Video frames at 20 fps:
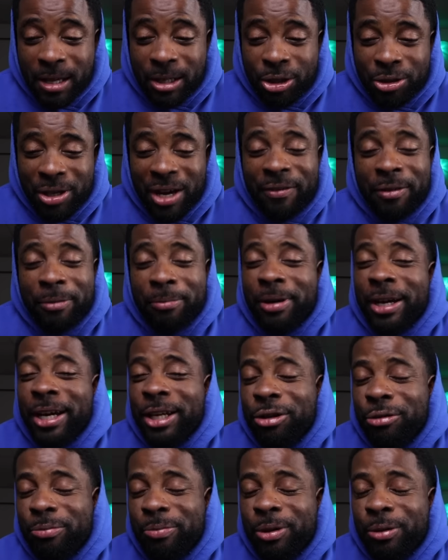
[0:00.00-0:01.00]
You have a
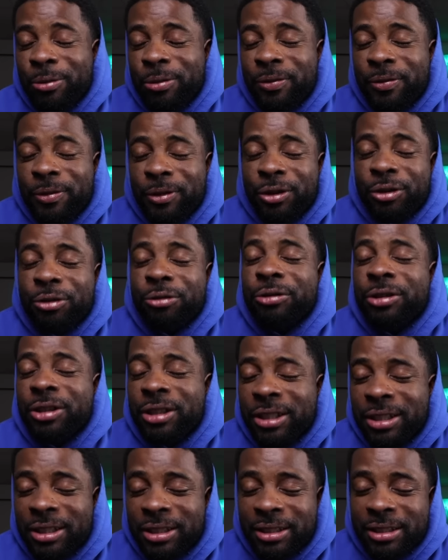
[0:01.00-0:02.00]
man you've been with for 3
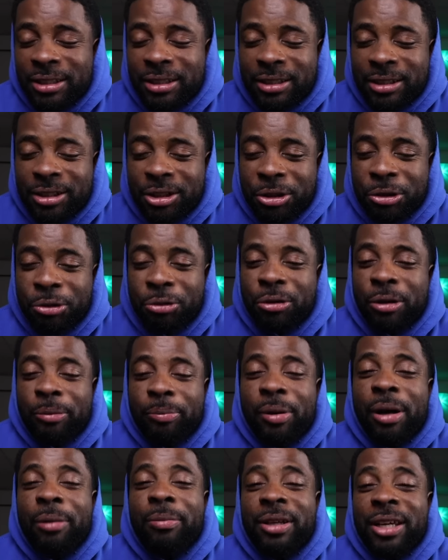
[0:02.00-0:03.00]
years. You're doing a
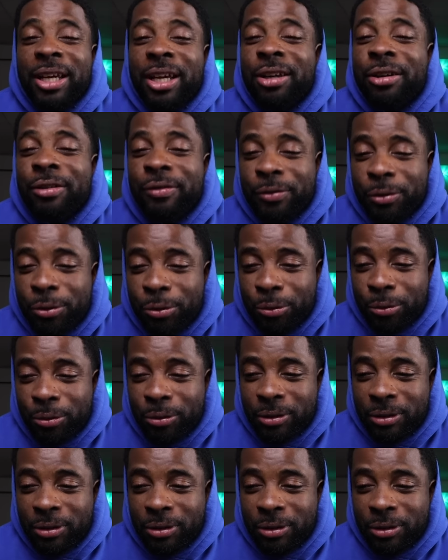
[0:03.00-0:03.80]
public interview.